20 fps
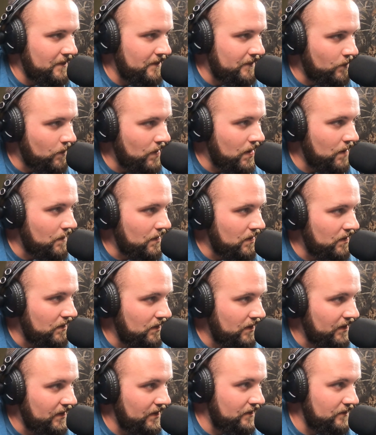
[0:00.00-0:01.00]
of where we're
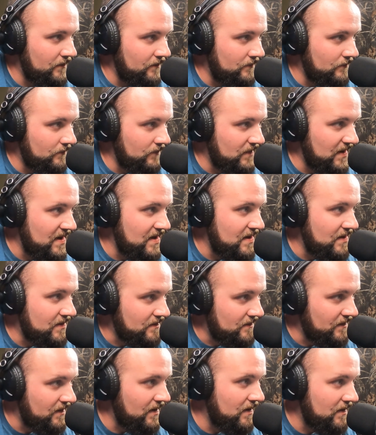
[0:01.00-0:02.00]
hunting
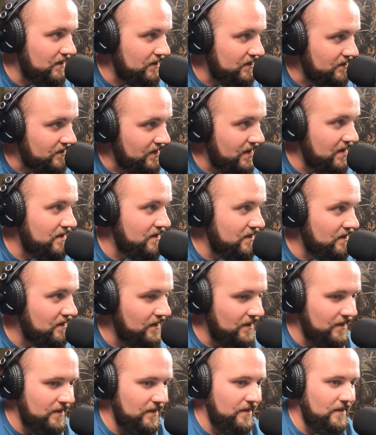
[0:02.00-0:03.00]
geese or ducks or deer.
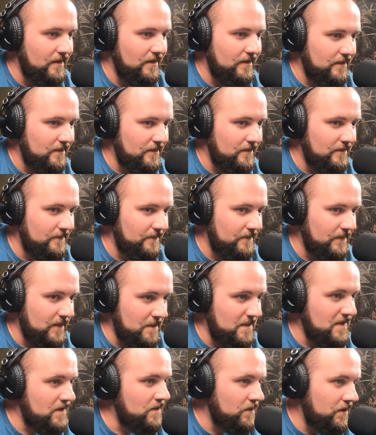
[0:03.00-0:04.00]

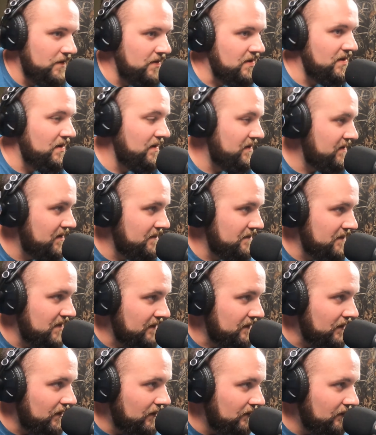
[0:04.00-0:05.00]
It'd be cool to just hunt something
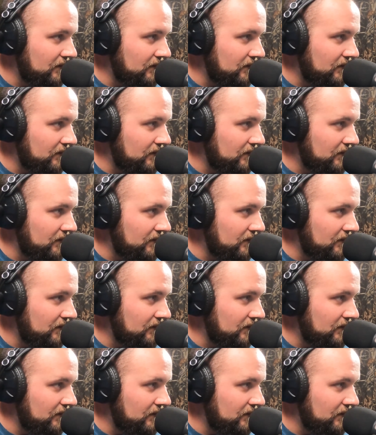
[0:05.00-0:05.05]
different.